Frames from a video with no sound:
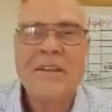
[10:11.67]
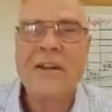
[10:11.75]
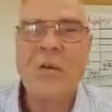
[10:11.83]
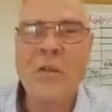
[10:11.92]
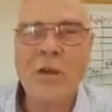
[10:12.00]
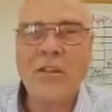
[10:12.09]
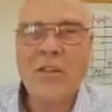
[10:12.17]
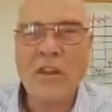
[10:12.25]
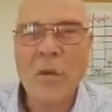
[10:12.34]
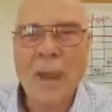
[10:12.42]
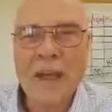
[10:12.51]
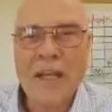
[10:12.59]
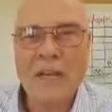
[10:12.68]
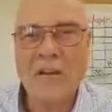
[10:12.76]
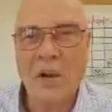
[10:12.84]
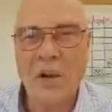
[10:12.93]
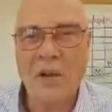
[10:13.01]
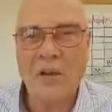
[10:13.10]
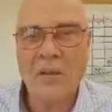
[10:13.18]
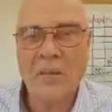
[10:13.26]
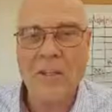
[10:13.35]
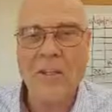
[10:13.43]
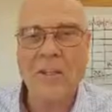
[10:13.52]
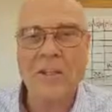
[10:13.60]
they're worth their weight in gold. I
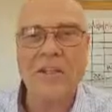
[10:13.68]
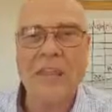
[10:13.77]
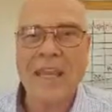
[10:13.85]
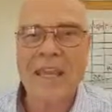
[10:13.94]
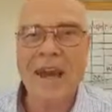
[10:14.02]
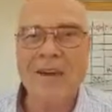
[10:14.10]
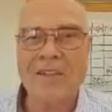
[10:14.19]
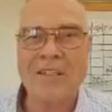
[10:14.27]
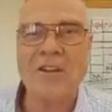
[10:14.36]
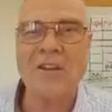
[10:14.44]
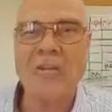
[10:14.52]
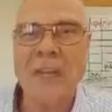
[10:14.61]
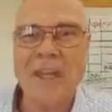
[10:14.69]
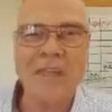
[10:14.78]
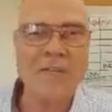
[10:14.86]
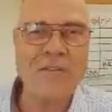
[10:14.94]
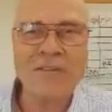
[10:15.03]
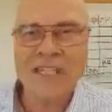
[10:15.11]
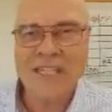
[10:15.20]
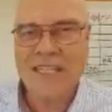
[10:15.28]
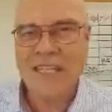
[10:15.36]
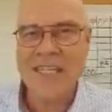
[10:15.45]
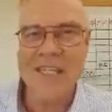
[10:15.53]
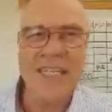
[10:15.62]
mean, you take a house that you're making $50,
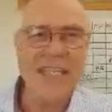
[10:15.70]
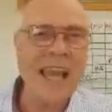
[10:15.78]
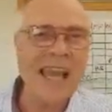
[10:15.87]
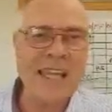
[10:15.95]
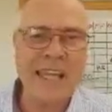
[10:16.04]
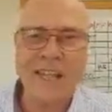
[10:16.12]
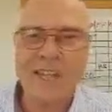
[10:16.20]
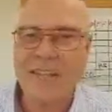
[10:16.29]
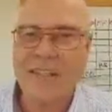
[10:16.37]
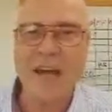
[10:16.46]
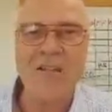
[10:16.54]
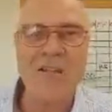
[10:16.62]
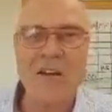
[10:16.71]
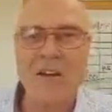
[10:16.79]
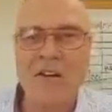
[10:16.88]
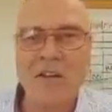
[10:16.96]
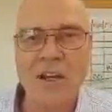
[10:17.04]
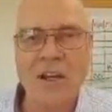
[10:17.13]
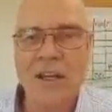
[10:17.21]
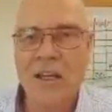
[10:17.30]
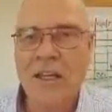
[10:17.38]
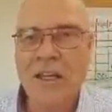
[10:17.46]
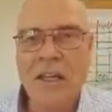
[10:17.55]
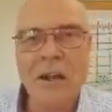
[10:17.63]
$60, $90, $100,000 on.
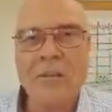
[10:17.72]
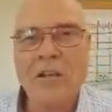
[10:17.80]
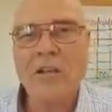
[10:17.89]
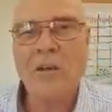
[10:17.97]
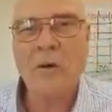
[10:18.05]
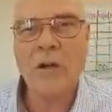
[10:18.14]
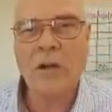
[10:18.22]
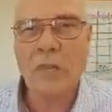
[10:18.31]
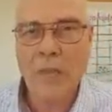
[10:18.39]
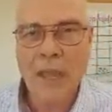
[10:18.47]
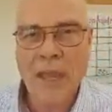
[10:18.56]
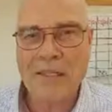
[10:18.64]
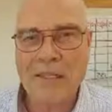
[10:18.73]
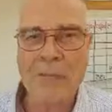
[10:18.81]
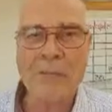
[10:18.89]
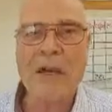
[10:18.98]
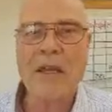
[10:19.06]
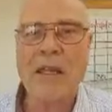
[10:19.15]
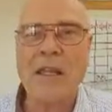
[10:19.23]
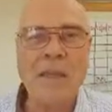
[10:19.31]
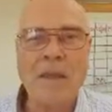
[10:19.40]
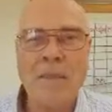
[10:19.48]
I'm telling you what, you pay somebody,